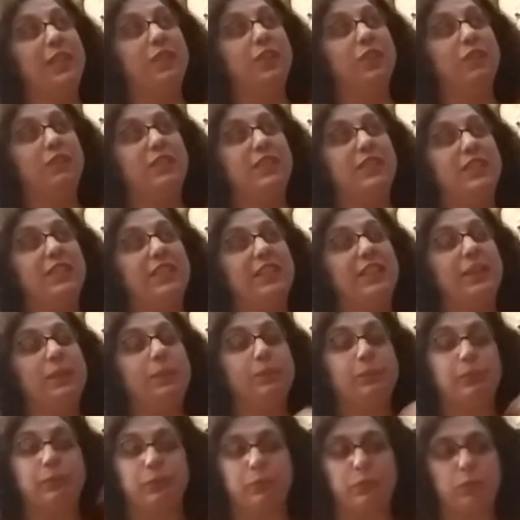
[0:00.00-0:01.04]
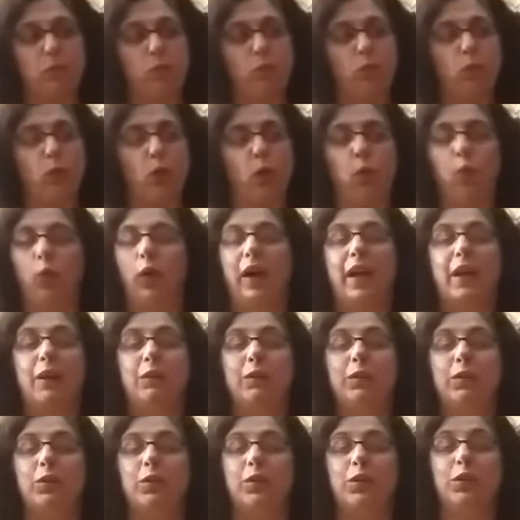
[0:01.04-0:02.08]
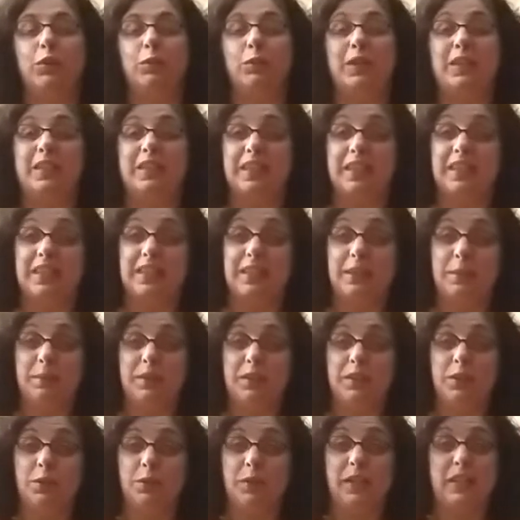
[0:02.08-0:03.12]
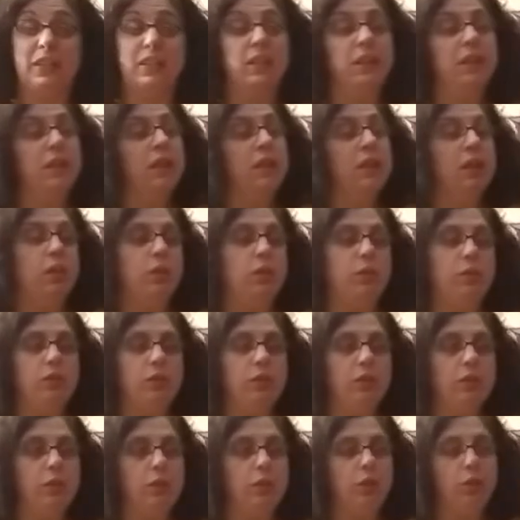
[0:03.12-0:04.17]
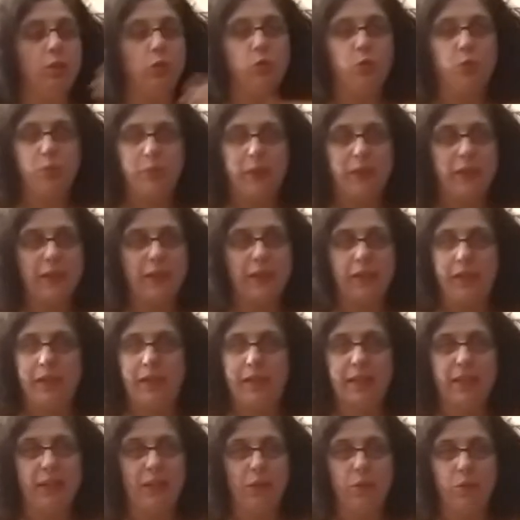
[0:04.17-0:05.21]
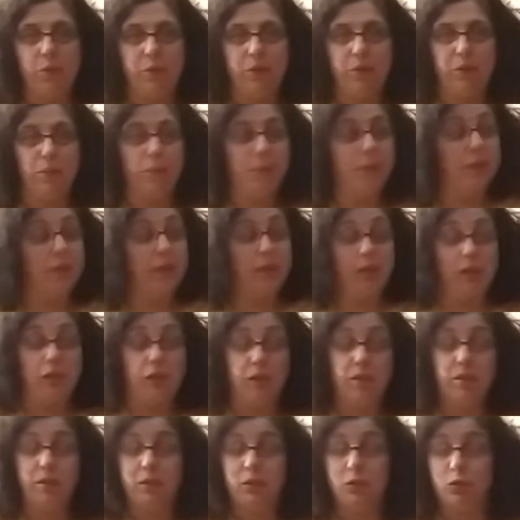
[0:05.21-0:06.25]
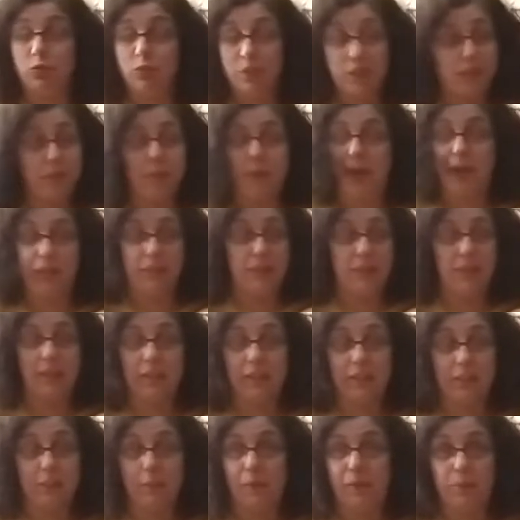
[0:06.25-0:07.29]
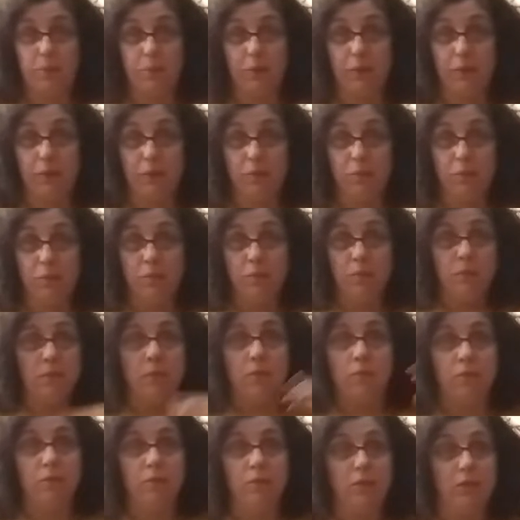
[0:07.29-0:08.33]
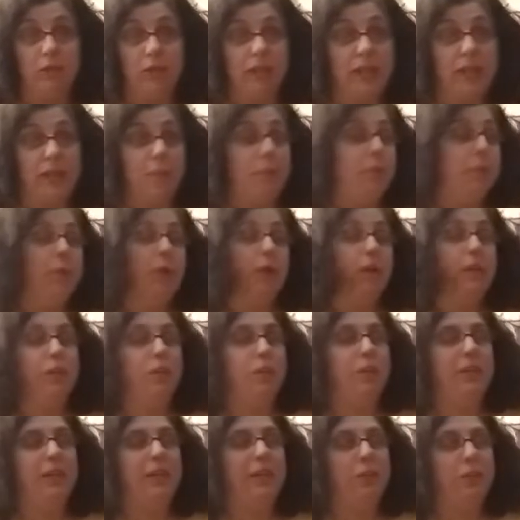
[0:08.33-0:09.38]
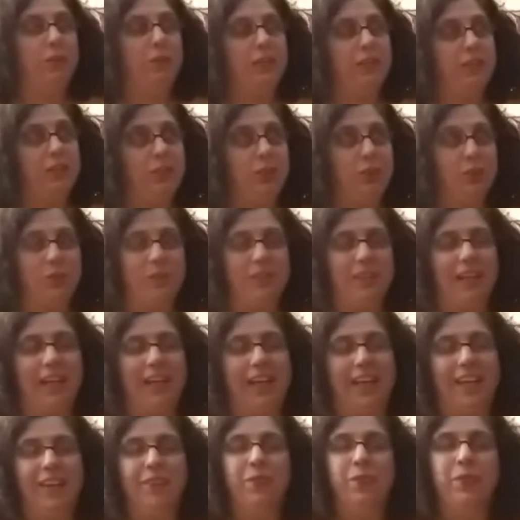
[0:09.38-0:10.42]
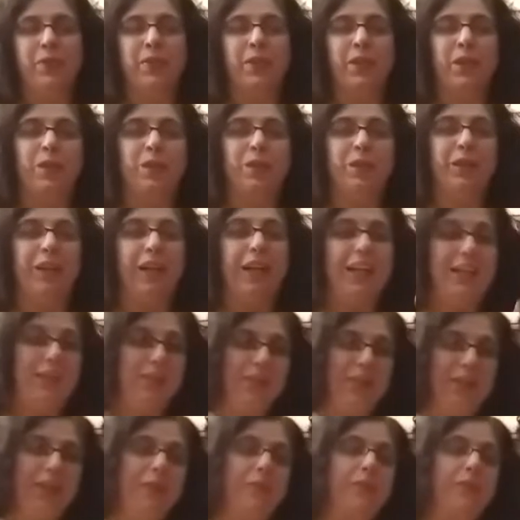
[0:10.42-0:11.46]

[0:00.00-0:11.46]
recently why I would call you my sexy Pintoites. Well, who am I going to hang out with but incredibly sexy people? I can't be bothered with anyone else who's not. Anyway,